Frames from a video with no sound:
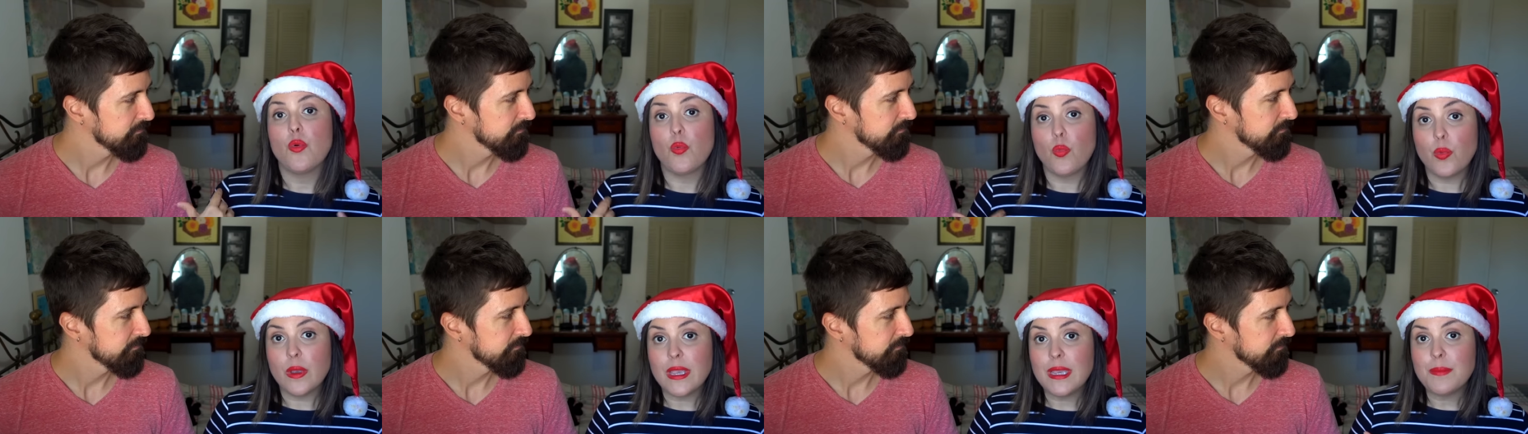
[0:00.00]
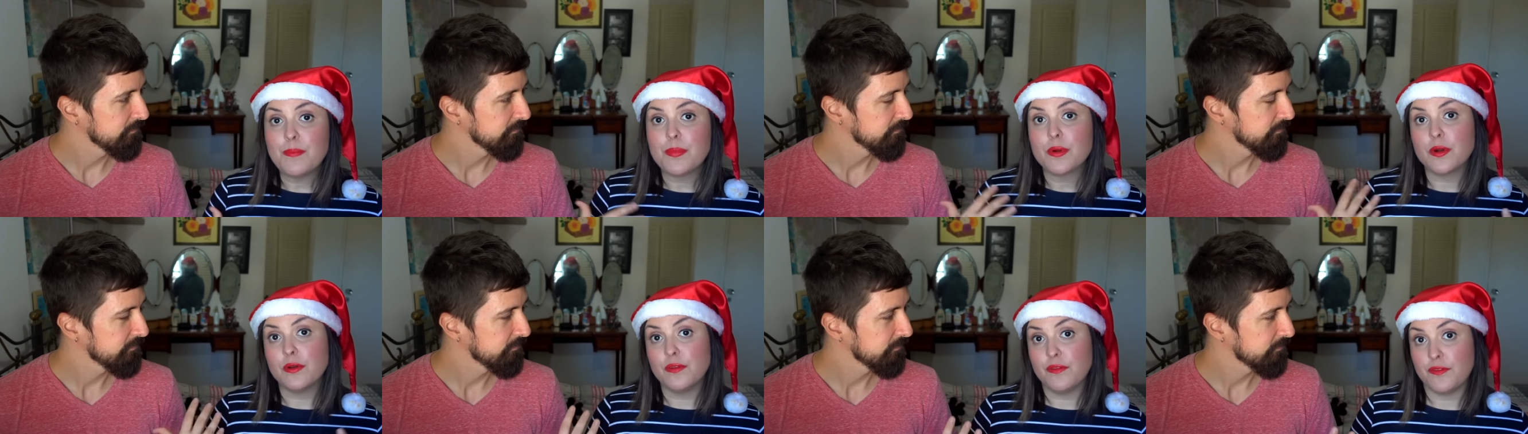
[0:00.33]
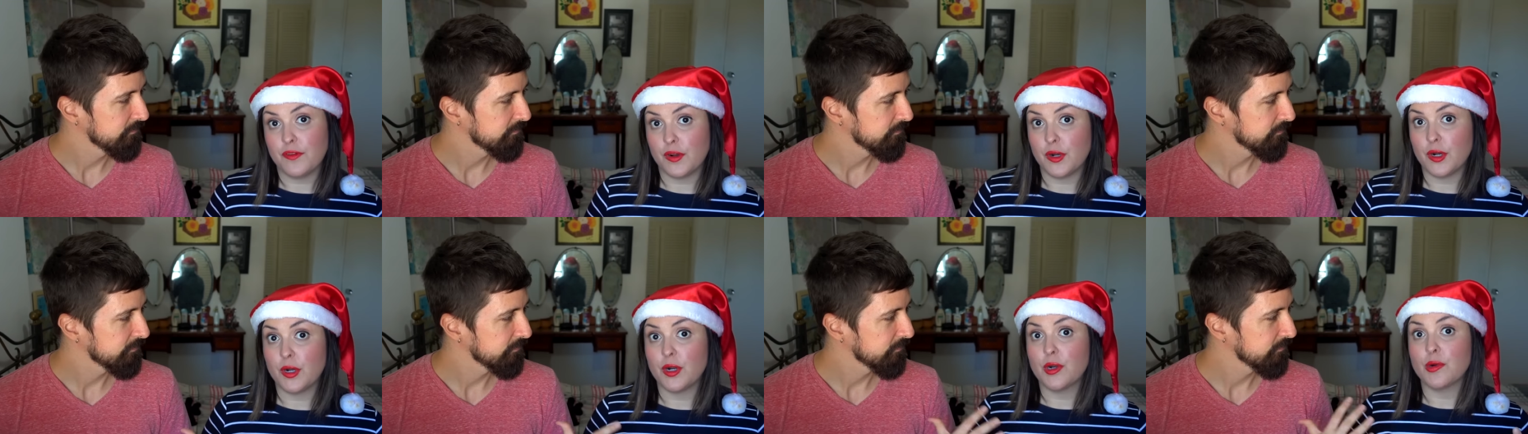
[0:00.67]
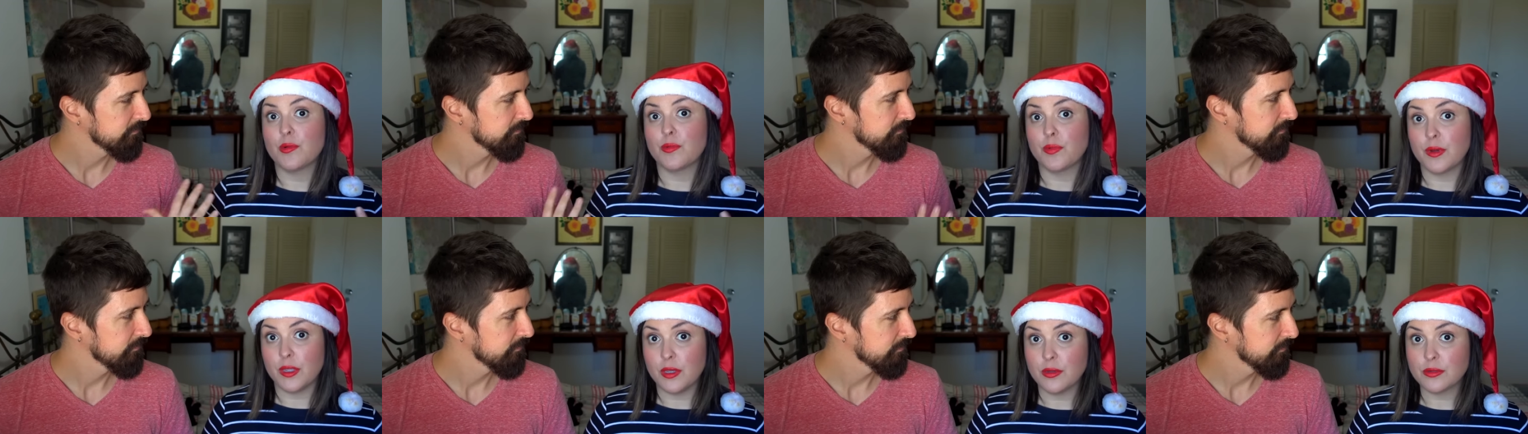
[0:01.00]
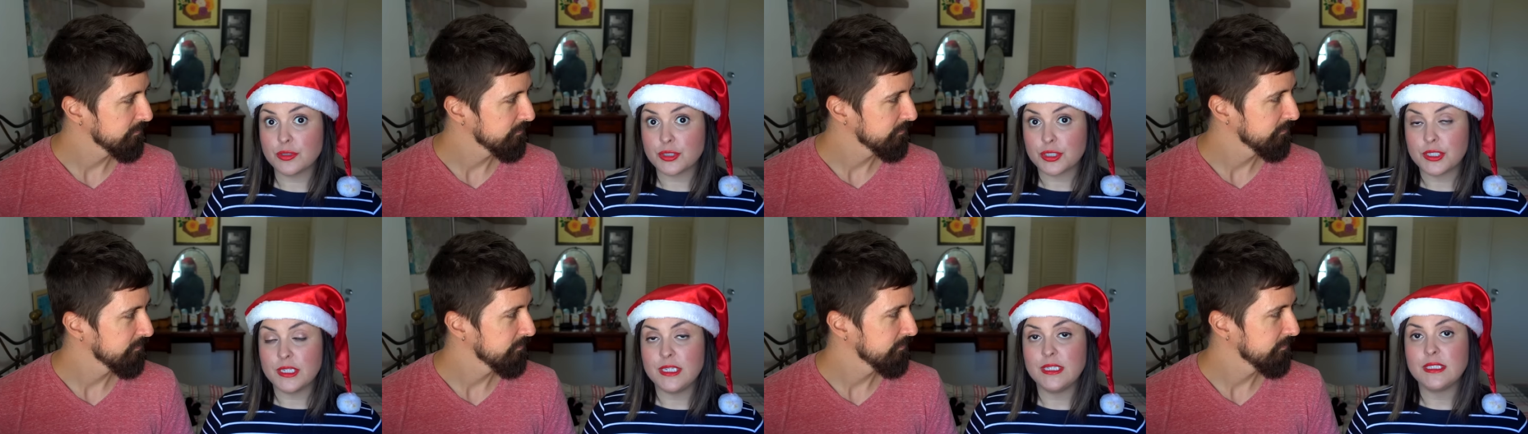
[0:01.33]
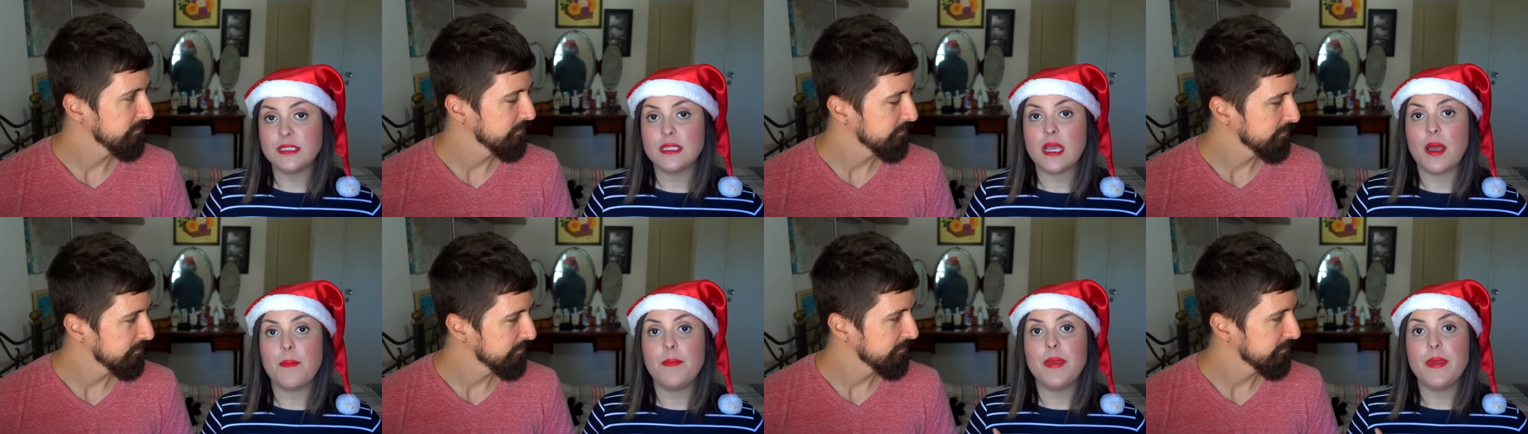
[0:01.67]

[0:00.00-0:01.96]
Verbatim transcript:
Speaker 1: We prefer real trees